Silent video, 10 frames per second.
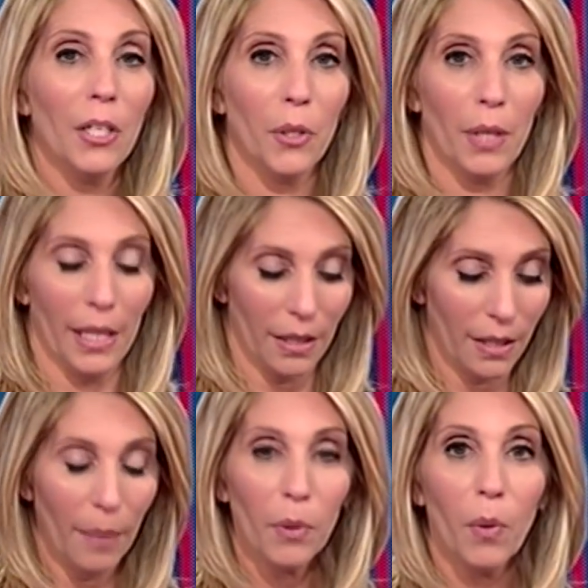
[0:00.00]
two things.
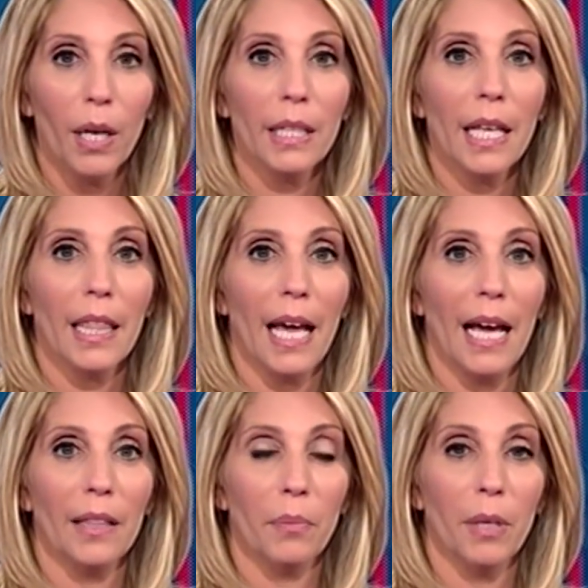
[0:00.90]
Number one,
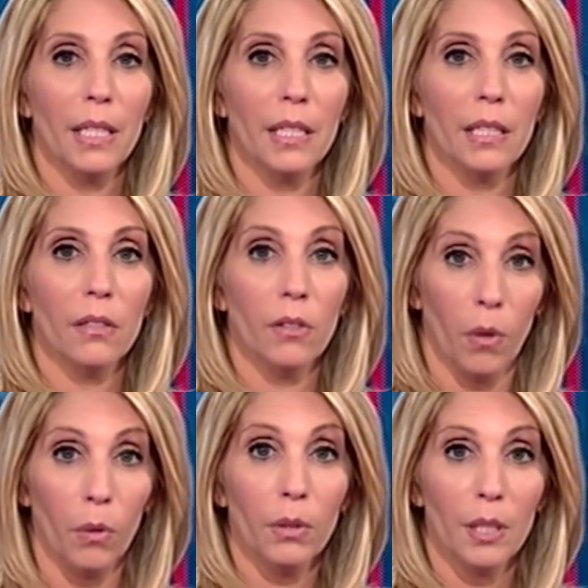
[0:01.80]
that the president
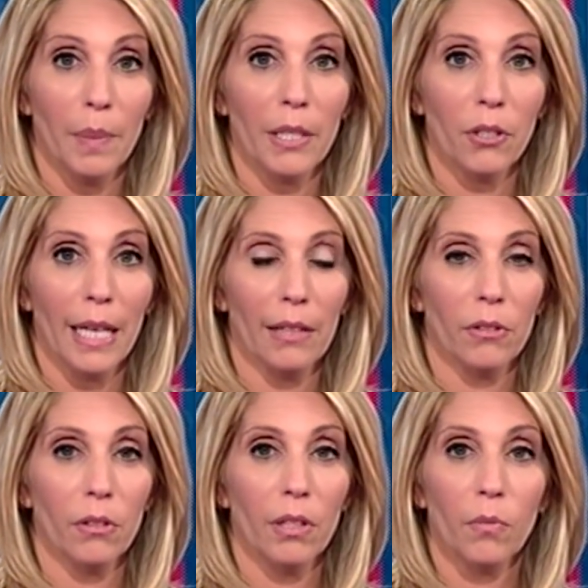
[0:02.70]
told the special
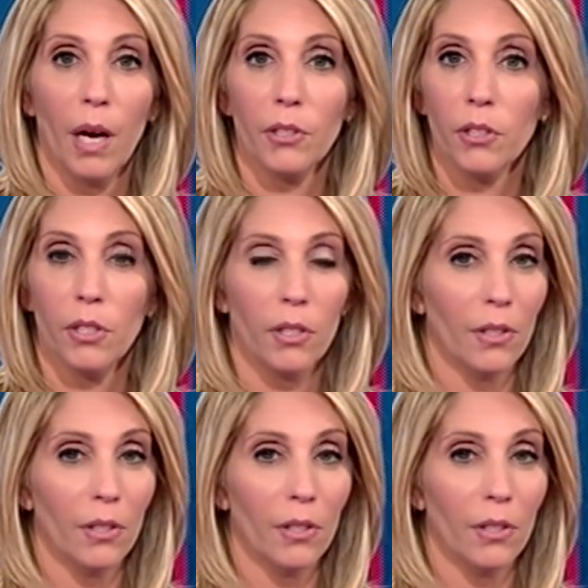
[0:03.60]
counsel that Roger